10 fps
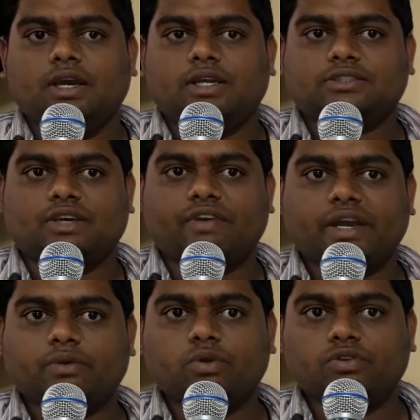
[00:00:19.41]
It's a very
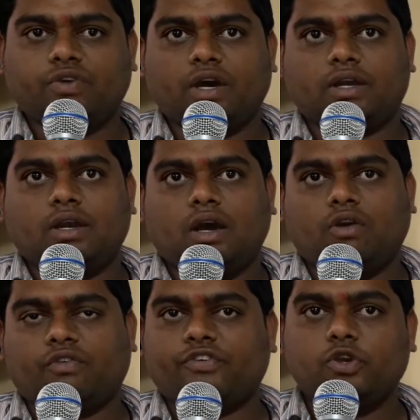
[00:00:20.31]
good for
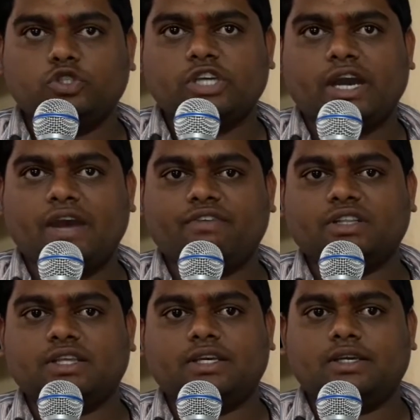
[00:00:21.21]
our future
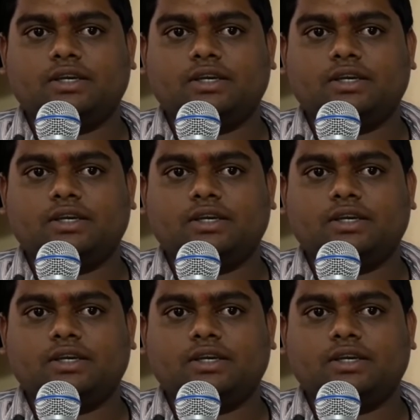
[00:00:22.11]
everything.